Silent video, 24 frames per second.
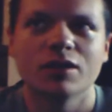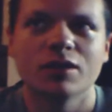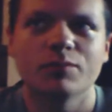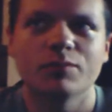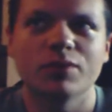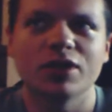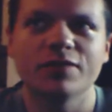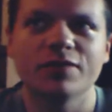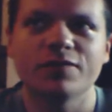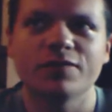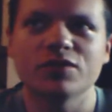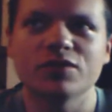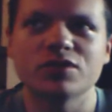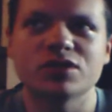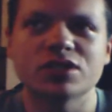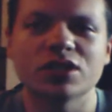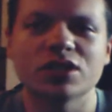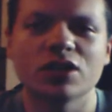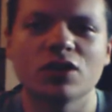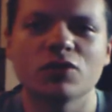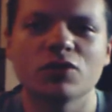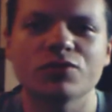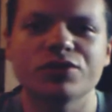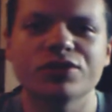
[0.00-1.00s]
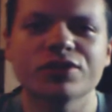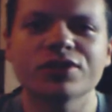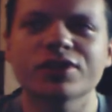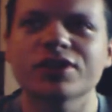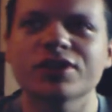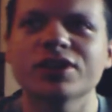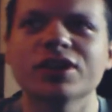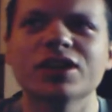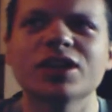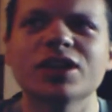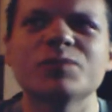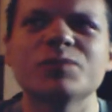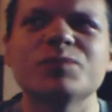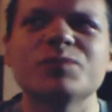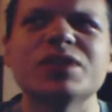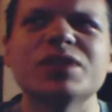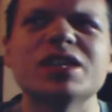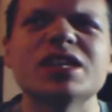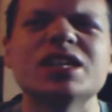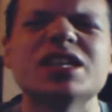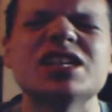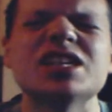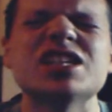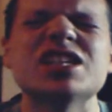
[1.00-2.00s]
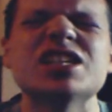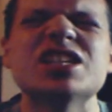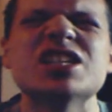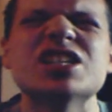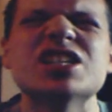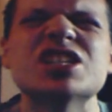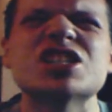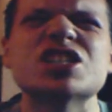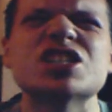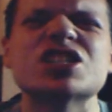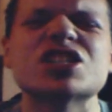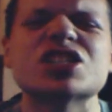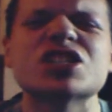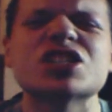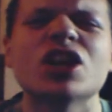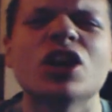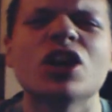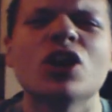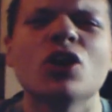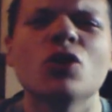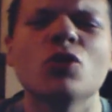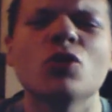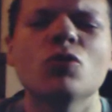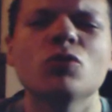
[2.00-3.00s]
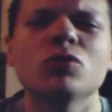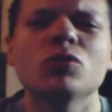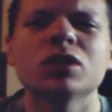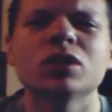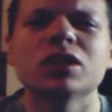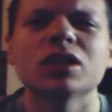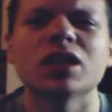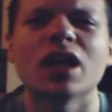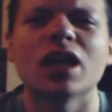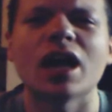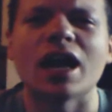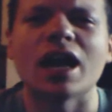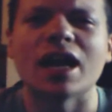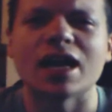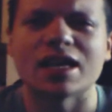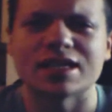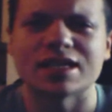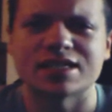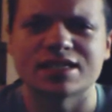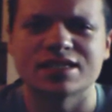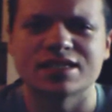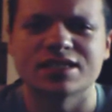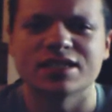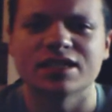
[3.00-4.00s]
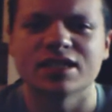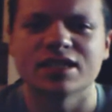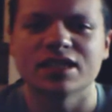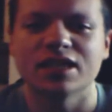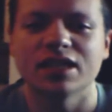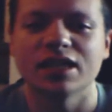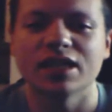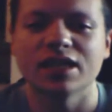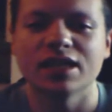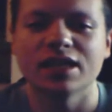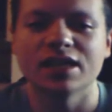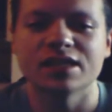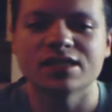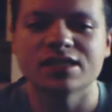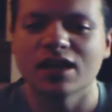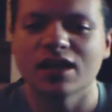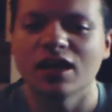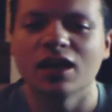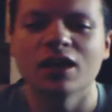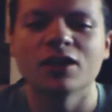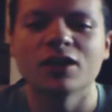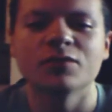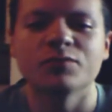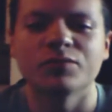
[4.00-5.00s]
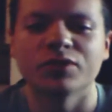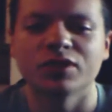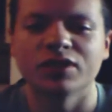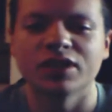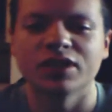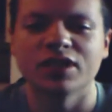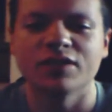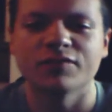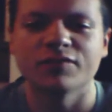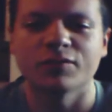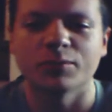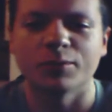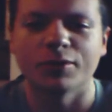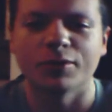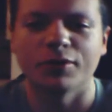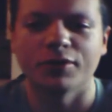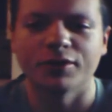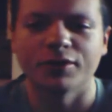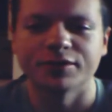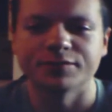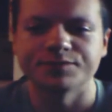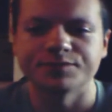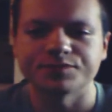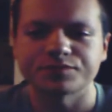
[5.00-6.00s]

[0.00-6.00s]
But if you don't, you're gonna be so lost. It's unbelievable.